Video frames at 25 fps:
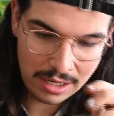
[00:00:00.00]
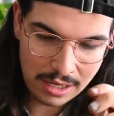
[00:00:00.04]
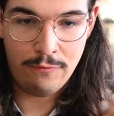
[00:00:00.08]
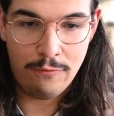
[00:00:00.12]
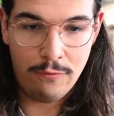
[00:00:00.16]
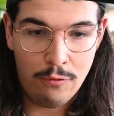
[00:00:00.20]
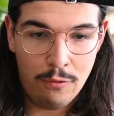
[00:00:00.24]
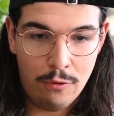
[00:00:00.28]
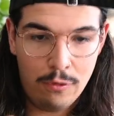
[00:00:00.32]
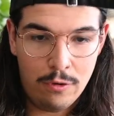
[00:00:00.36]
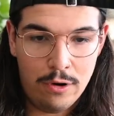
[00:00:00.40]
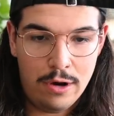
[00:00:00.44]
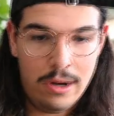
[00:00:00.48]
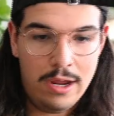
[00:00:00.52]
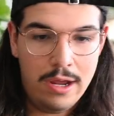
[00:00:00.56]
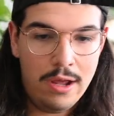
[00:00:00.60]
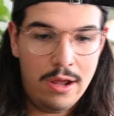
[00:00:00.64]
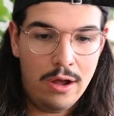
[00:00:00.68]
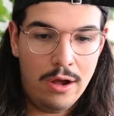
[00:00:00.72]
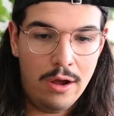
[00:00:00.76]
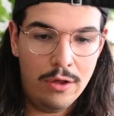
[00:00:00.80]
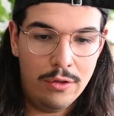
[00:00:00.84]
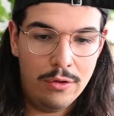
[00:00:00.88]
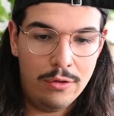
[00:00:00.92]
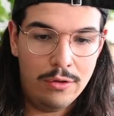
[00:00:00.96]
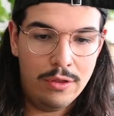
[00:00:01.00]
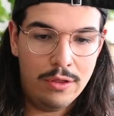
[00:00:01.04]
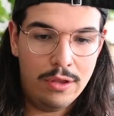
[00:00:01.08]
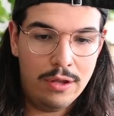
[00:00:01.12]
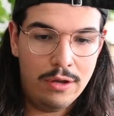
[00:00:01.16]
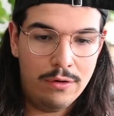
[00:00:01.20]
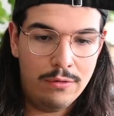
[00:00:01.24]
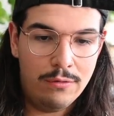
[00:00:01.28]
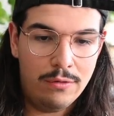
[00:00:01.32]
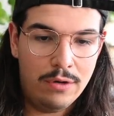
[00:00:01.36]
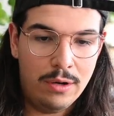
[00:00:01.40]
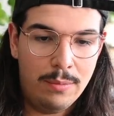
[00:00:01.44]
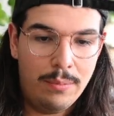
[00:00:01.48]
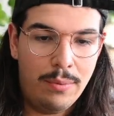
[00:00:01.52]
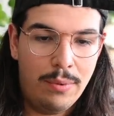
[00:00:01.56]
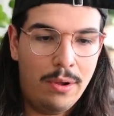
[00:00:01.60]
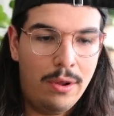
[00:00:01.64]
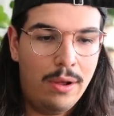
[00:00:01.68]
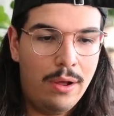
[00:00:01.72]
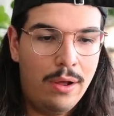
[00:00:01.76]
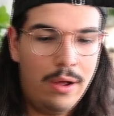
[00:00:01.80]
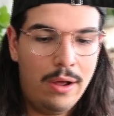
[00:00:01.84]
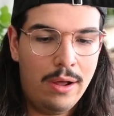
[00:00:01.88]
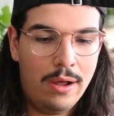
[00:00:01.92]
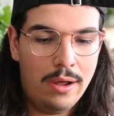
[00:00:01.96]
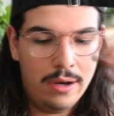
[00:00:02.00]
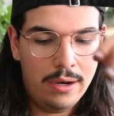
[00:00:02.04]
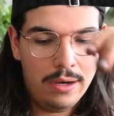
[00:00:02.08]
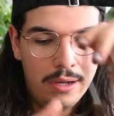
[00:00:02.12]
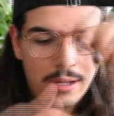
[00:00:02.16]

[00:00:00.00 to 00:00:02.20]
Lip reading: for it other than repot